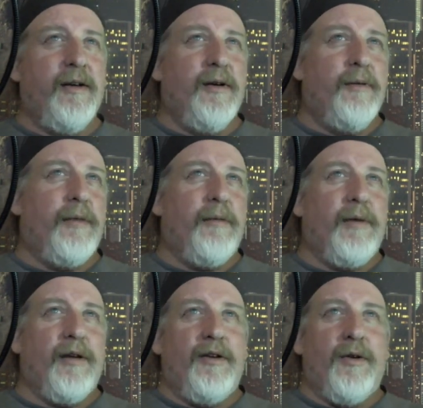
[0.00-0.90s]

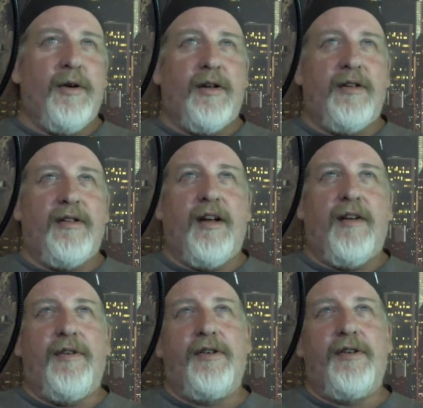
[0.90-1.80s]
maybe you do a
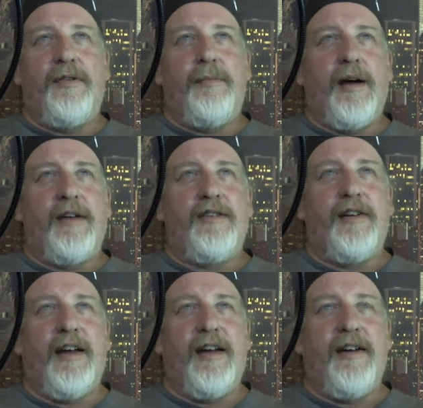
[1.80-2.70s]

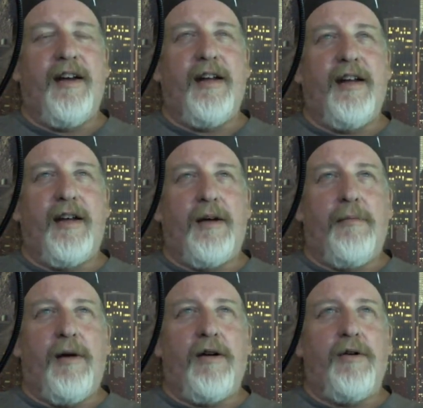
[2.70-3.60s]
self-introspection that night like a
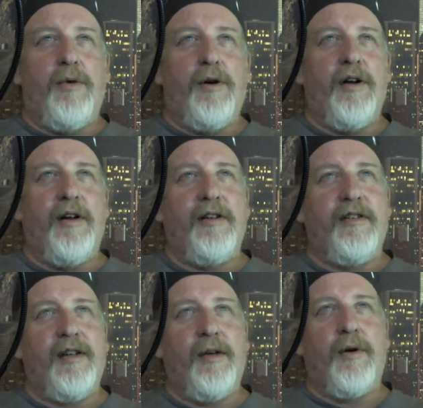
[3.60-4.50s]
monk would and
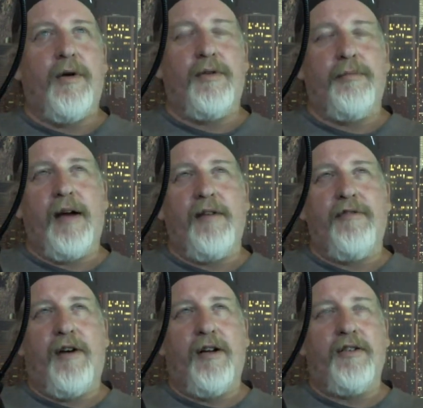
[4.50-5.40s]
say, where was my
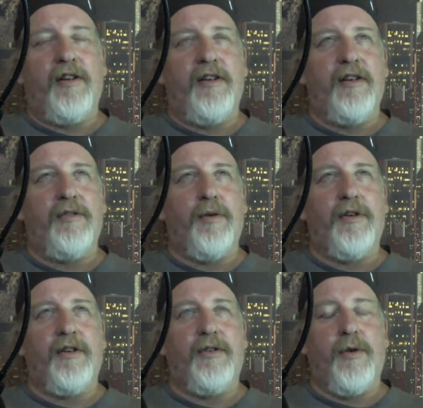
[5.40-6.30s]
fault in this?
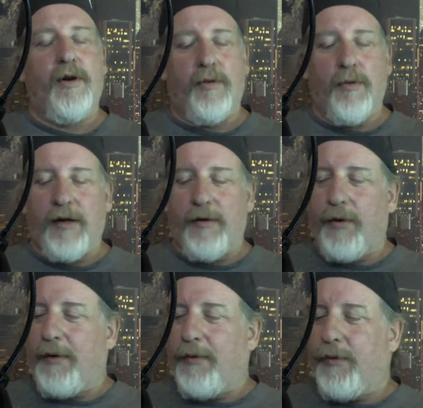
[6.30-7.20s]

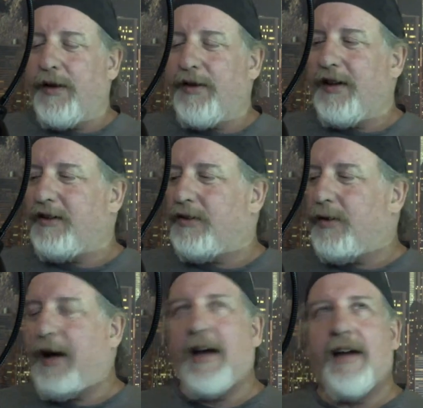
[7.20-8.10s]
What things do
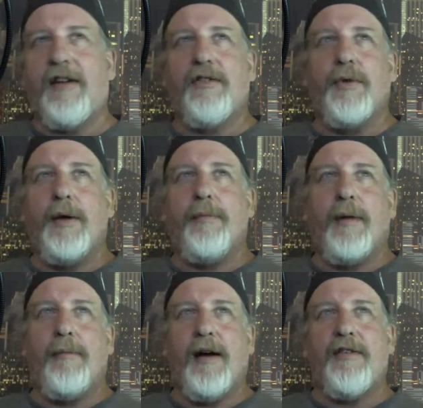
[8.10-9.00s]
I got to sweep
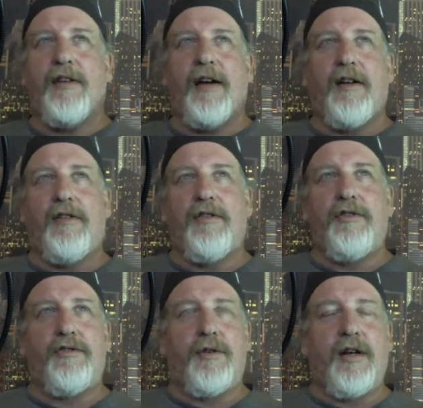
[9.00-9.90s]
on my side of the
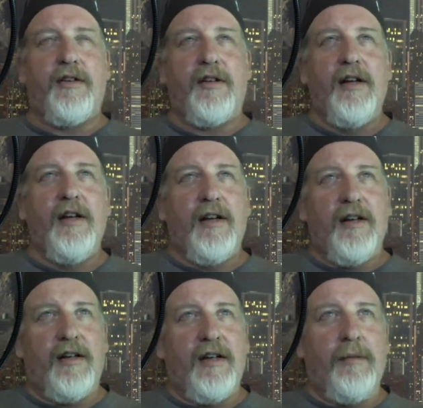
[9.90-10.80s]
street?
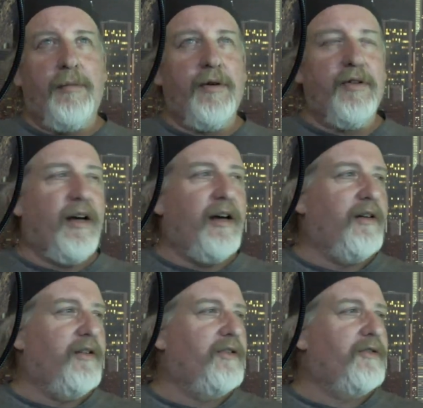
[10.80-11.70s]
And you keep your side
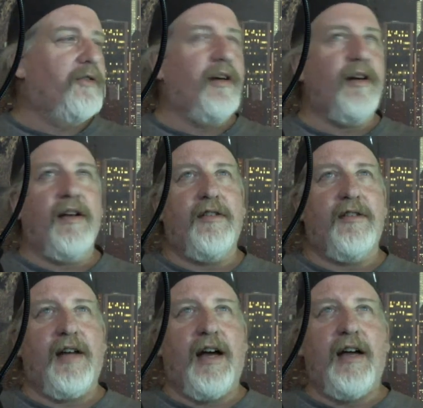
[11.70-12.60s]
of the street nice and
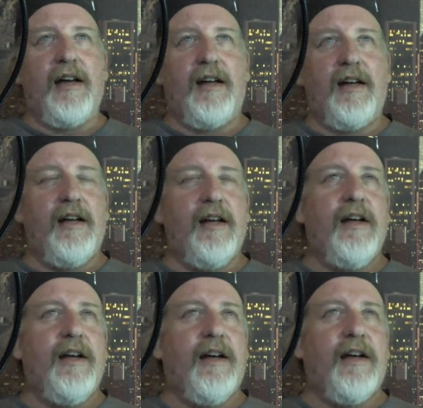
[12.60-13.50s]
tidy.
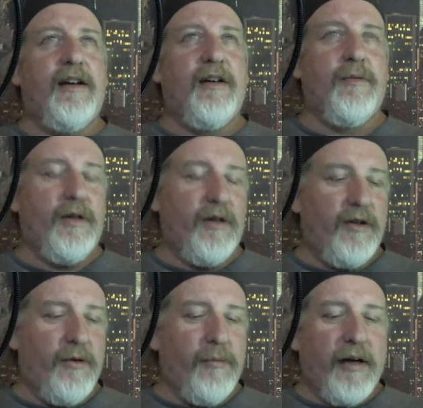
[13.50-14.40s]
And then when you
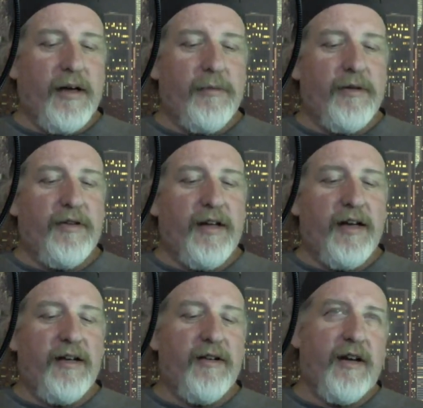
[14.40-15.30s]
do make a
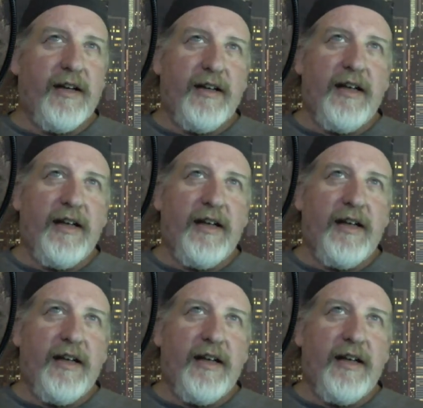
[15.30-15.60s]
mistake, you're like,